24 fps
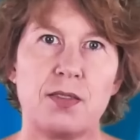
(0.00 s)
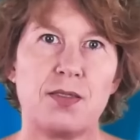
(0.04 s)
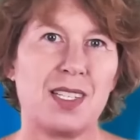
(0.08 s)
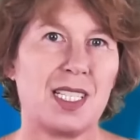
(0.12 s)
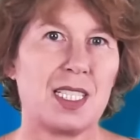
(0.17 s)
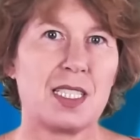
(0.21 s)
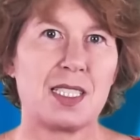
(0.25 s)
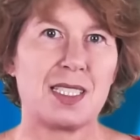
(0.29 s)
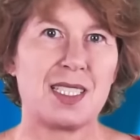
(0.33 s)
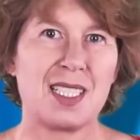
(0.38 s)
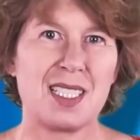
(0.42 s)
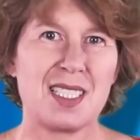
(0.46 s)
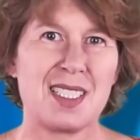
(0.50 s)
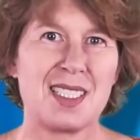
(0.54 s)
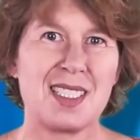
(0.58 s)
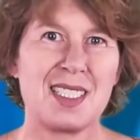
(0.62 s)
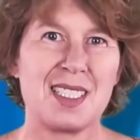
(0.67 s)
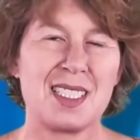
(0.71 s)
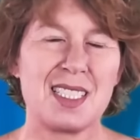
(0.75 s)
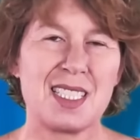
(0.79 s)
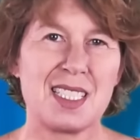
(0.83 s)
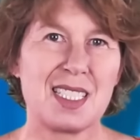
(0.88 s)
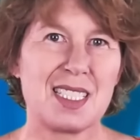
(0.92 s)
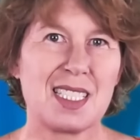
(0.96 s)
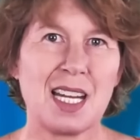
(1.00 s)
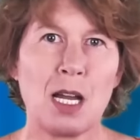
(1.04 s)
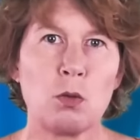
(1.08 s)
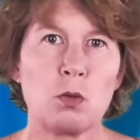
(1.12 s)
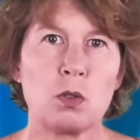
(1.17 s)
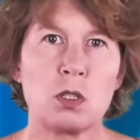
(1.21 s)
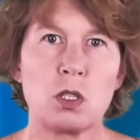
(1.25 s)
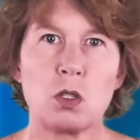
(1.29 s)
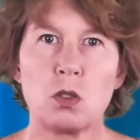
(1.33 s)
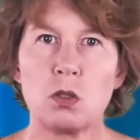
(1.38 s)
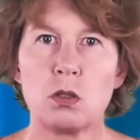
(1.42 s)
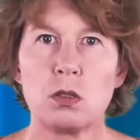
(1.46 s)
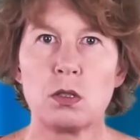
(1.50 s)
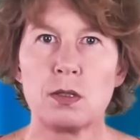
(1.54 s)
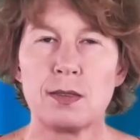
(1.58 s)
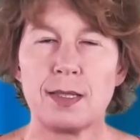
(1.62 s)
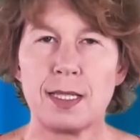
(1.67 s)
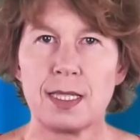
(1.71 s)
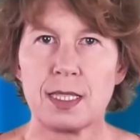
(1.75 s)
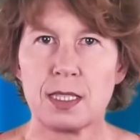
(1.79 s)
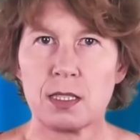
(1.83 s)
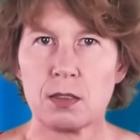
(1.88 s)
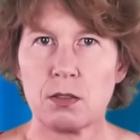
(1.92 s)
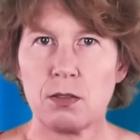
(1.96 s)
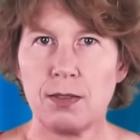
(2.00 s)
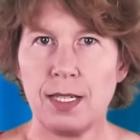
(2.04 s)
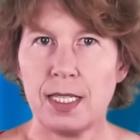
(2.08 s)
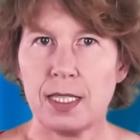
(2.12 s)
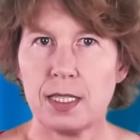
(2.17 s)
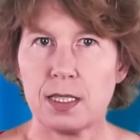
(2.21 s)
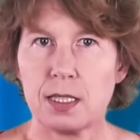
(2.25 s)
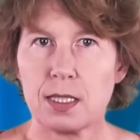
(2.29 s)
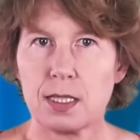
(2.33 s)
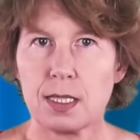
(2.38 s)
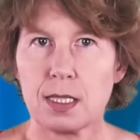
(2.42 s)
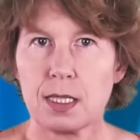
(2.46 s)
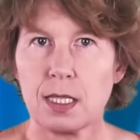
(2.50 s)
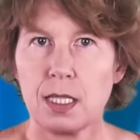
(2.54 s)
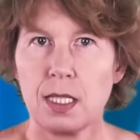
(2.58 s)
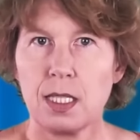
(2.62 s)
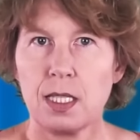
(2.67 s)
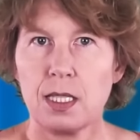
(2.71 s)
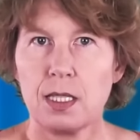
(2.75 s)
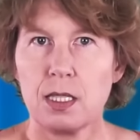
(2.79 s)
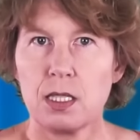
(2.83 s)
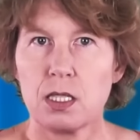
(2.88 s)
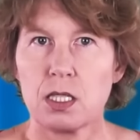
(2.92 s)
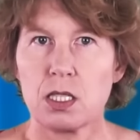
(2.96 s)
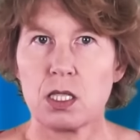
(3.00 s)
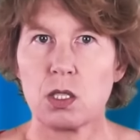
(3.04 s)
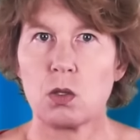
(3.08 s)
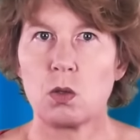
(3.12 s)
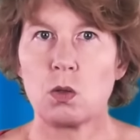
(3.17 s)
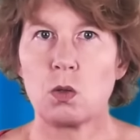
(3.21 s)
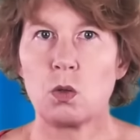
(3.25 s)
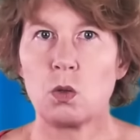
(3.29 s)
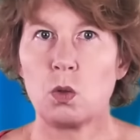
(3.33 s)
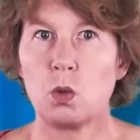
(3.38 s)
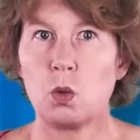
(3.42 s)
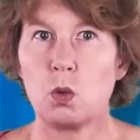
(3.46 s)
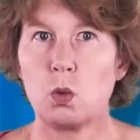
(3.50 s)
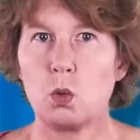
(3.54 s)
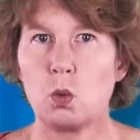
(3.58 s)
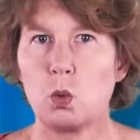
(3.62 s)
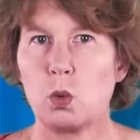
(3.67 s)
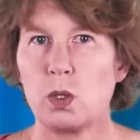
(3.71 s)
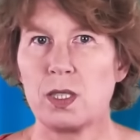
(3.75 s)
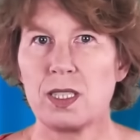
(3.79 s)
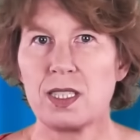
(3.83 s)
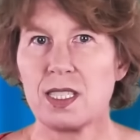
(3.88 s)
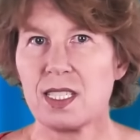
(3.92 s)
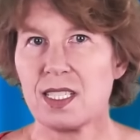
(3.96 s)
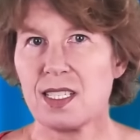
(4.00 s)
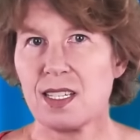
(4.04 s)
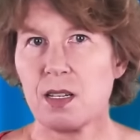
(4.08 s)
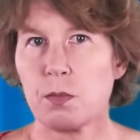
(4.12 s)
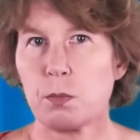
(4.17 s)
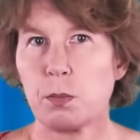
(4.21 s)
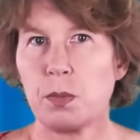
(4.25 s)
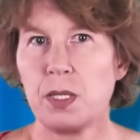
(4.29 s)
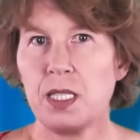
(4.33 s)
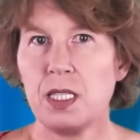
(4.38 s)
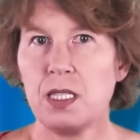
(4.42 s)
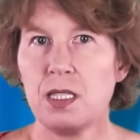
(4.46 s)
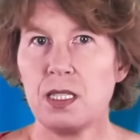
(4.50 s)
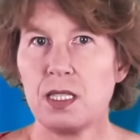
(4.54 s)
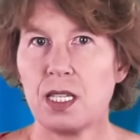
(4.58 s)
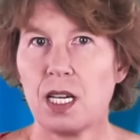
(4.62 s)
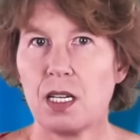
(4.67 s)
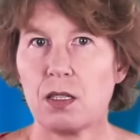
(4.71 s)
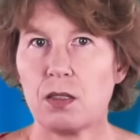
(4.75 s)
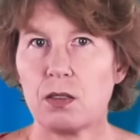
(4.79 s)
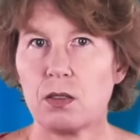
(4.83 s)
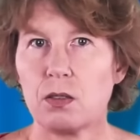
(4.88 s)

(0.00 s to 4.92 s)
That doesn't sound all that great. So what does that mean now?